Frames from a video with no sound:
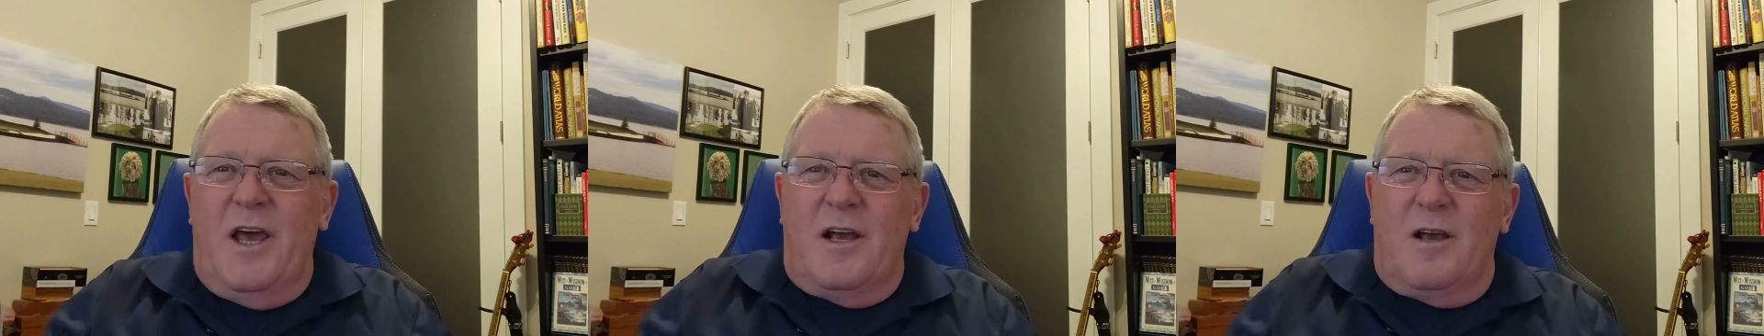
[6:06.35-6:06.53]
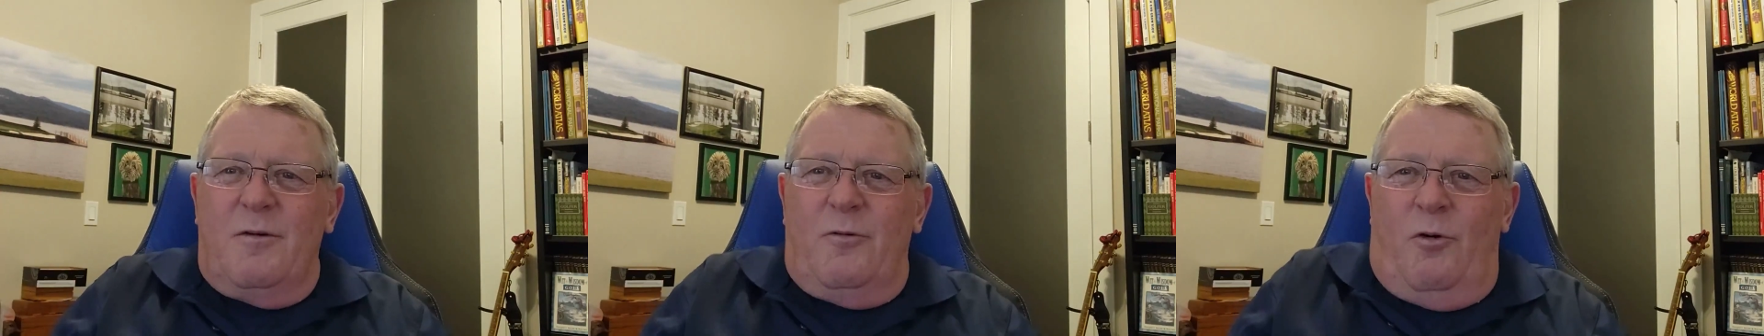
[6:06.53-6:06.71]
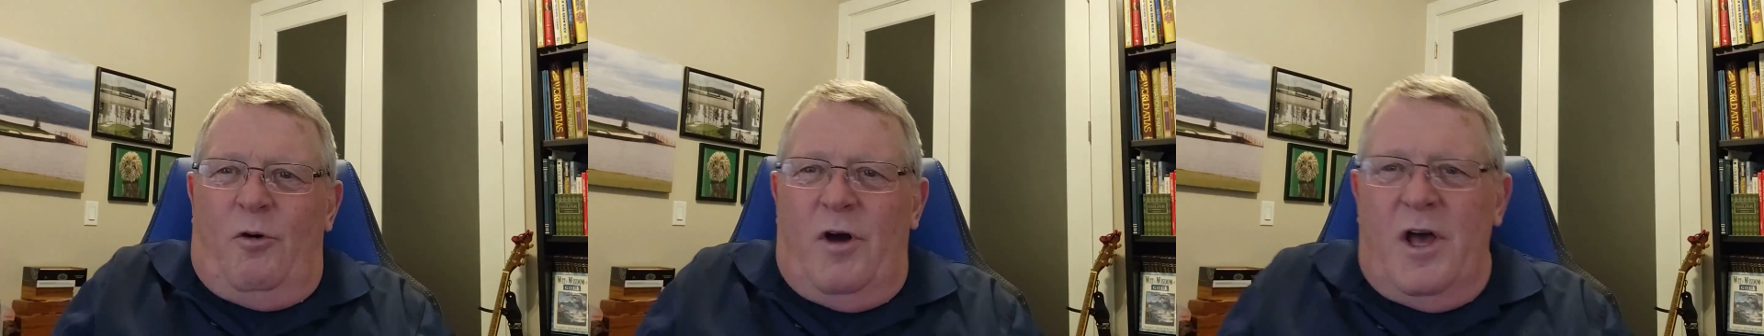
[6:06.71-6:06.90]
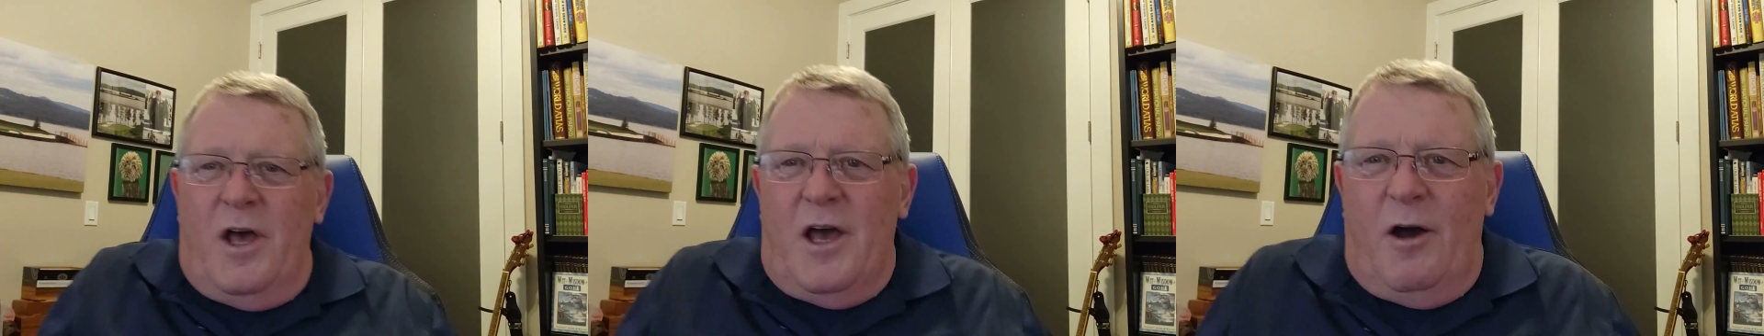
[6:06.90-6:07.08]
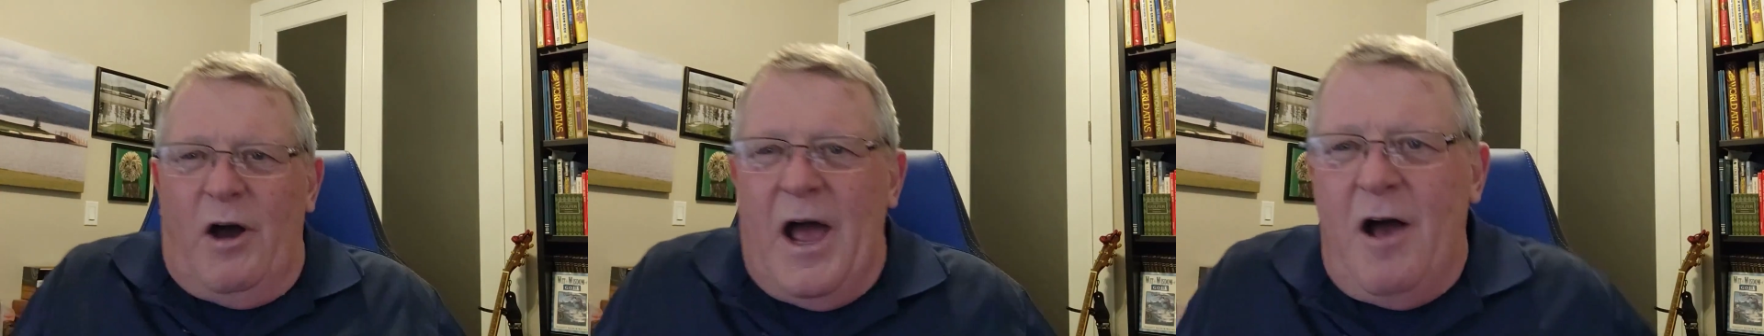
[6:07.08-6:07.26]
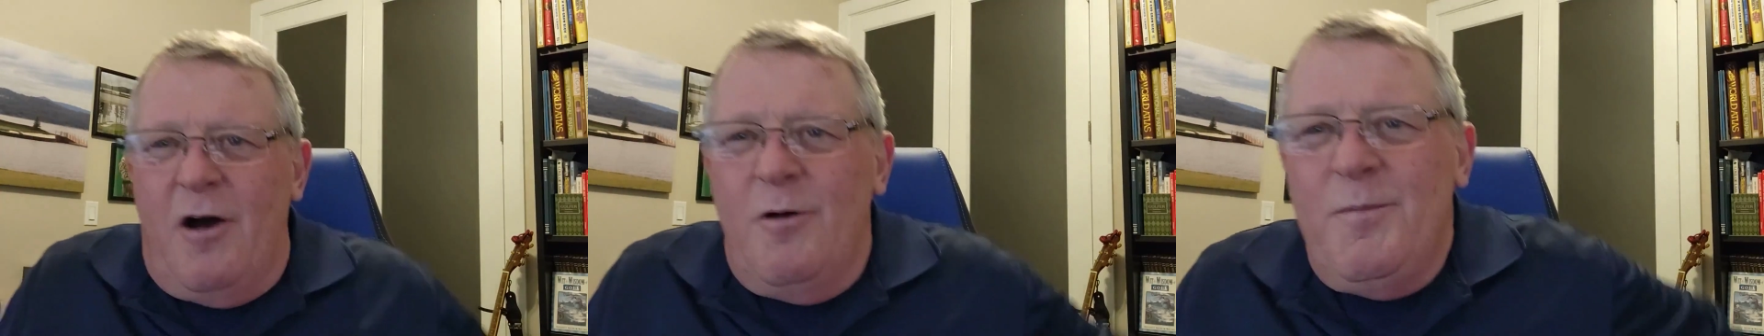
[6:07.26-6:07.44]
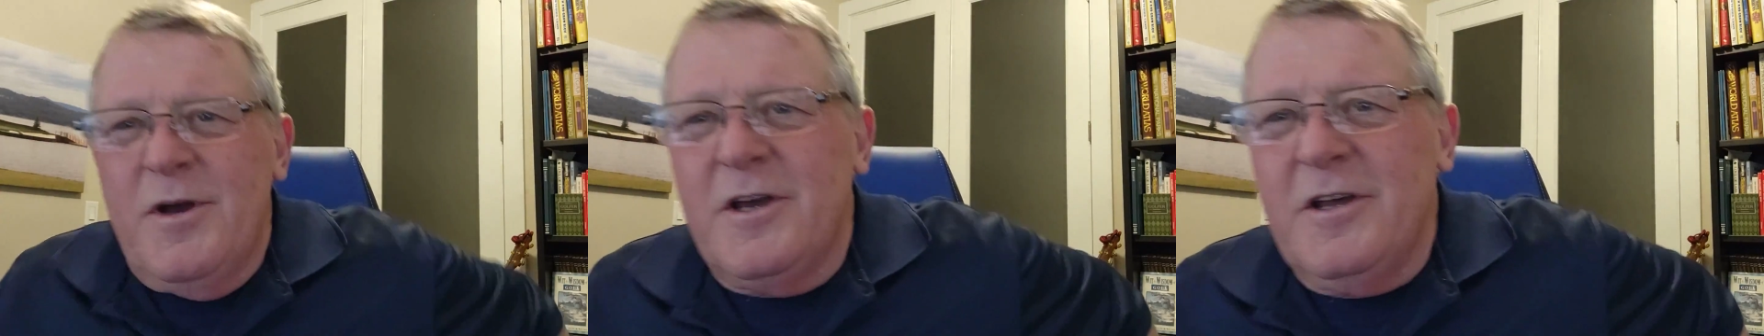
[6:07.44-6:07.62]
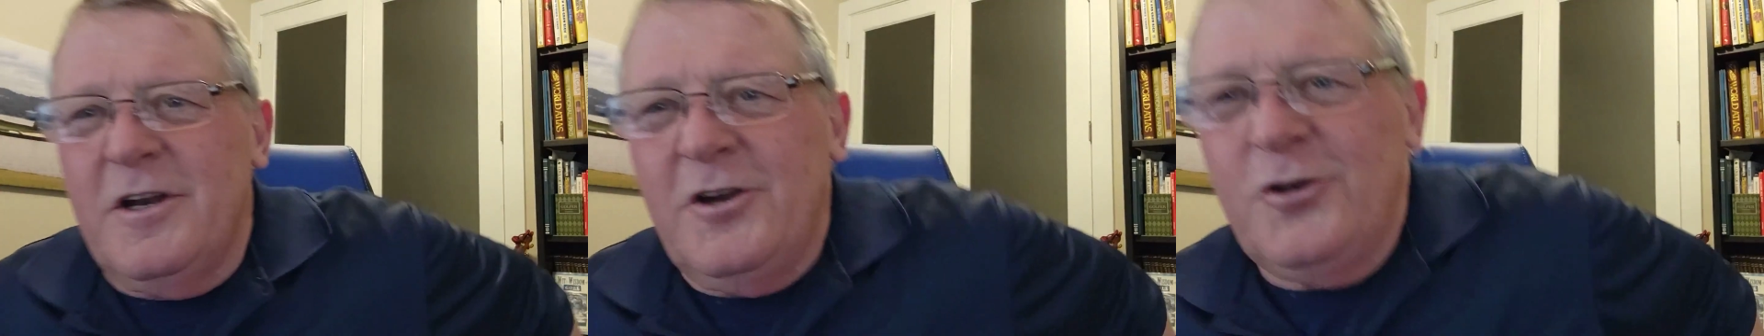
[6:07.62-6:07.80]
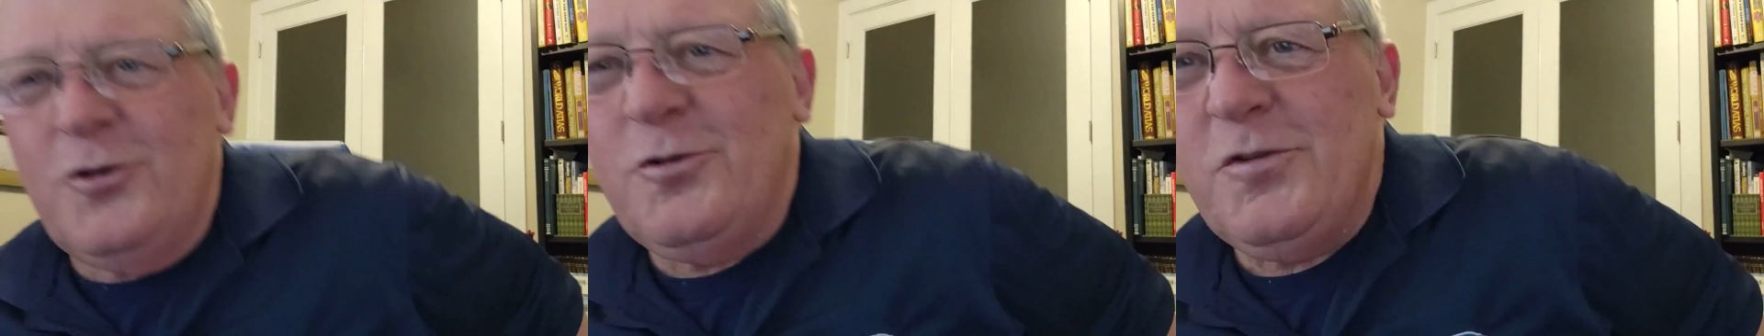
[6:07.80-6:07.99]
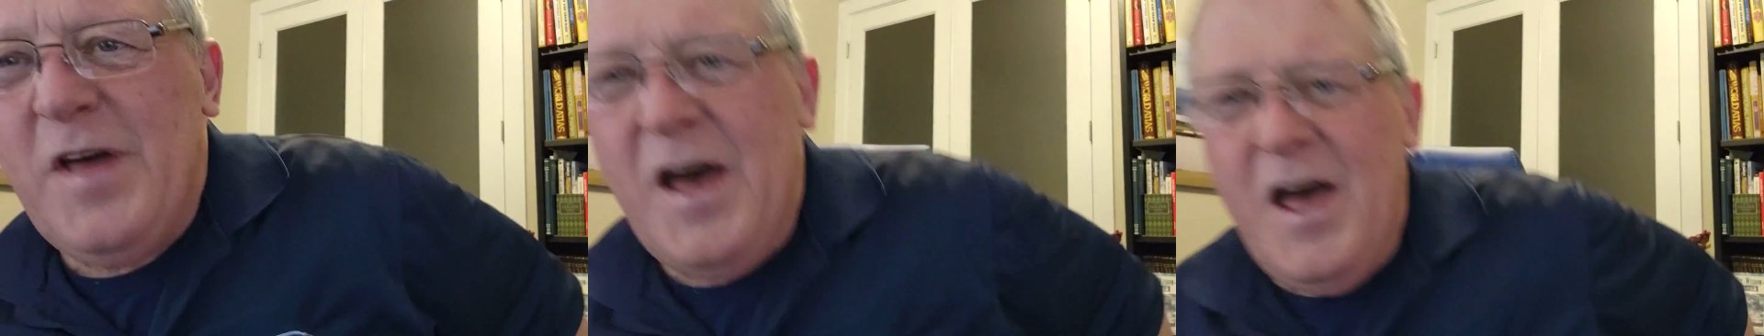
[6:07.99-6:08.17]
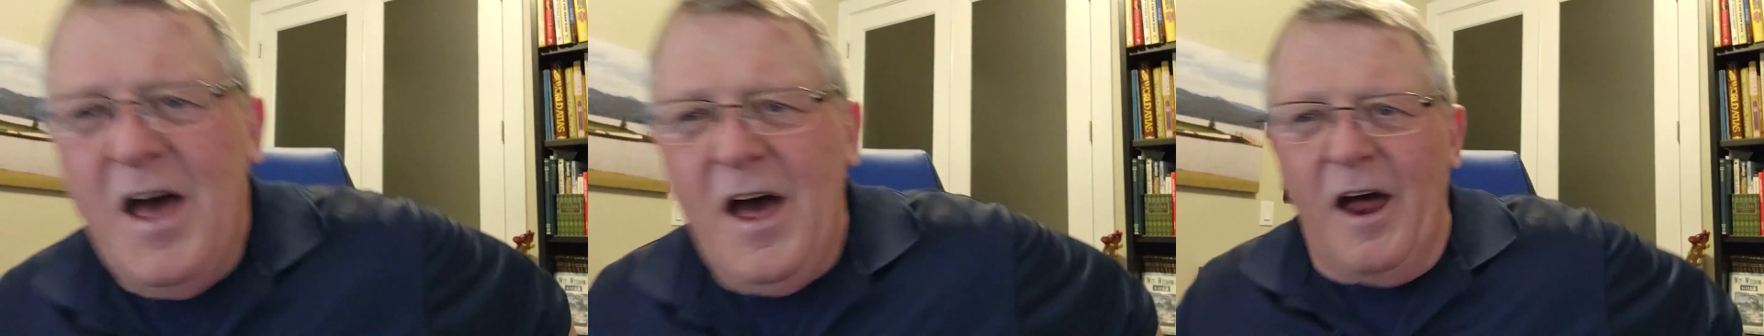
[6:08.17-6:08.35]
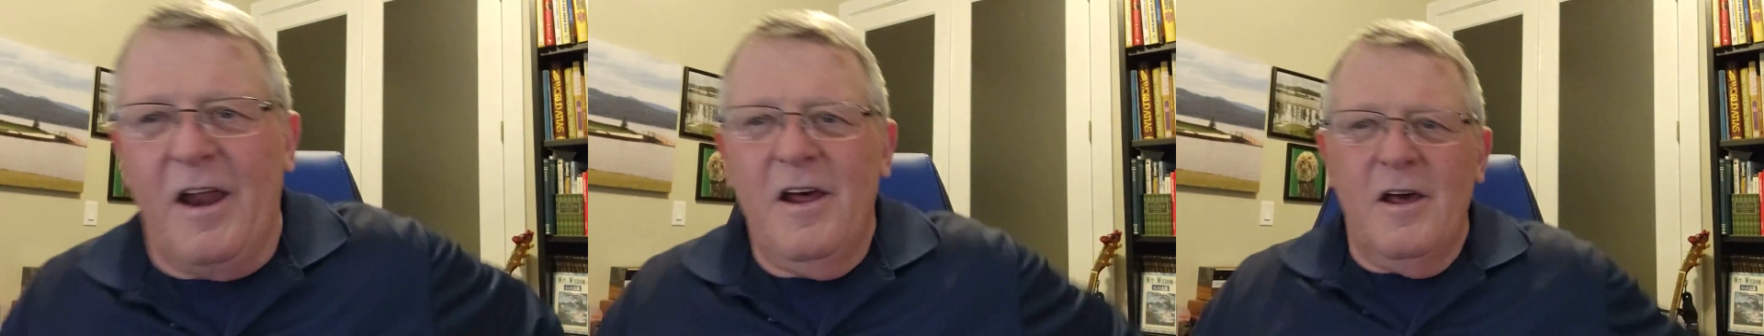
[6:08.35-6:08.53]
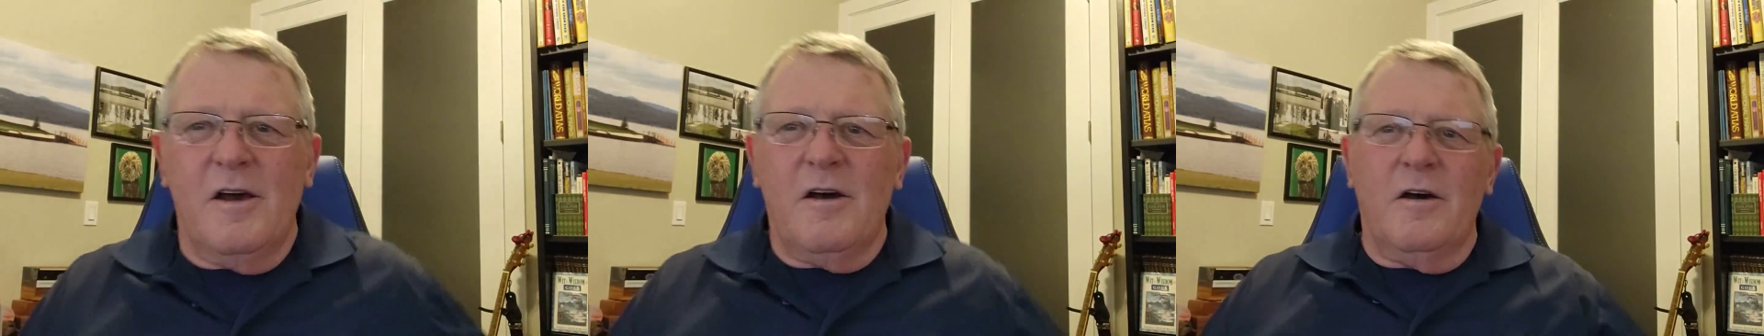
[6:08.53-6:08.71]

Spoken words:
heck, how am I going to do that?